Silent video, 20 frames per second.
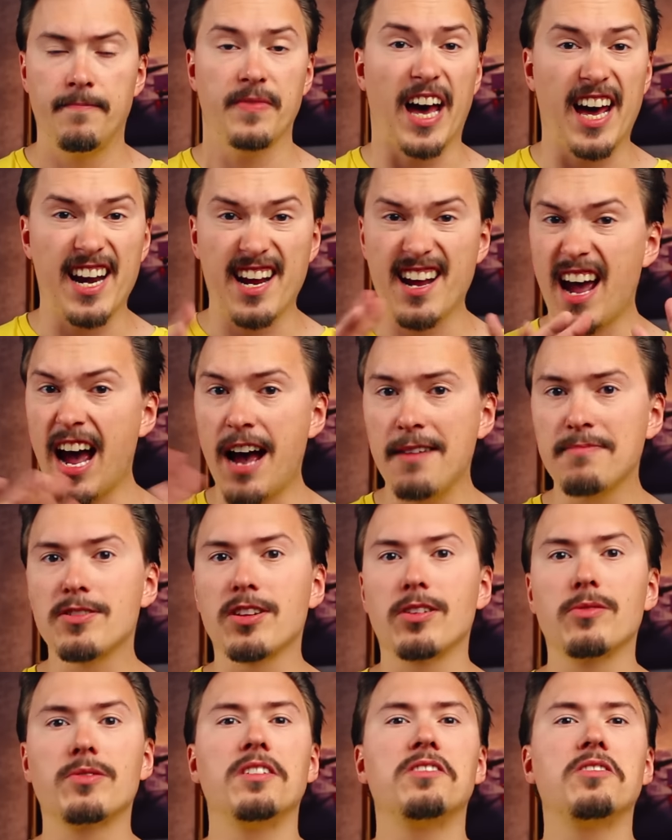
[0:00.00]
And I
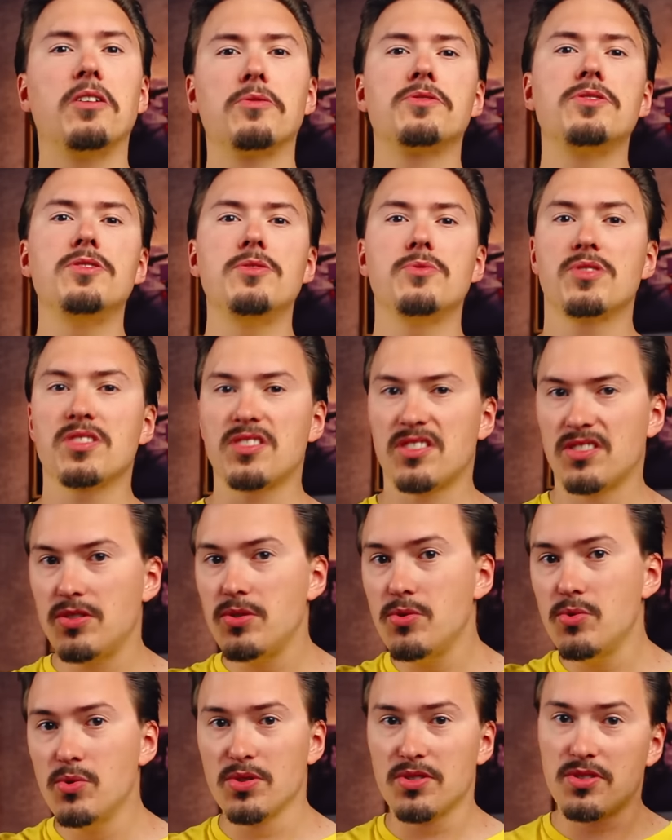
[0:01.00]
absolutely don't use
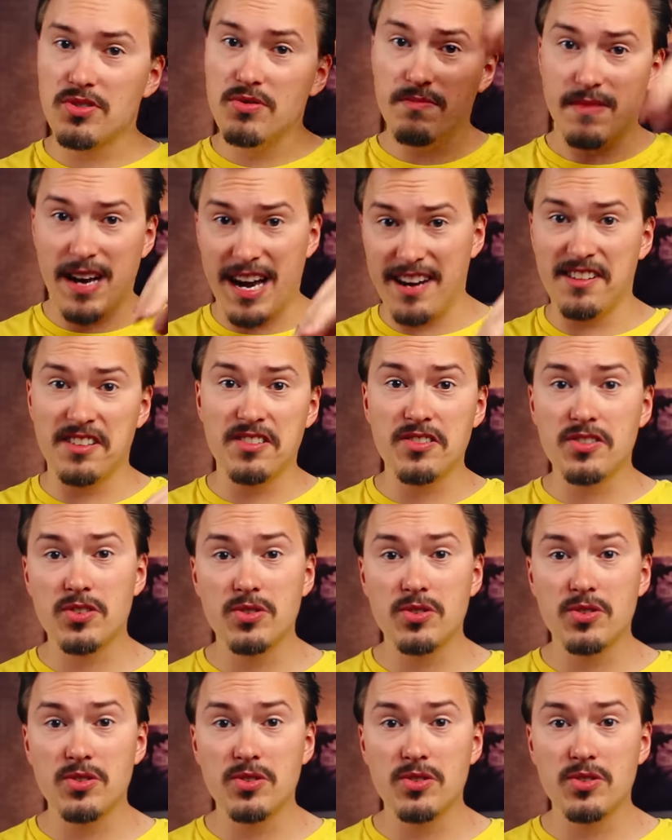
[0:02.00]
tools to manage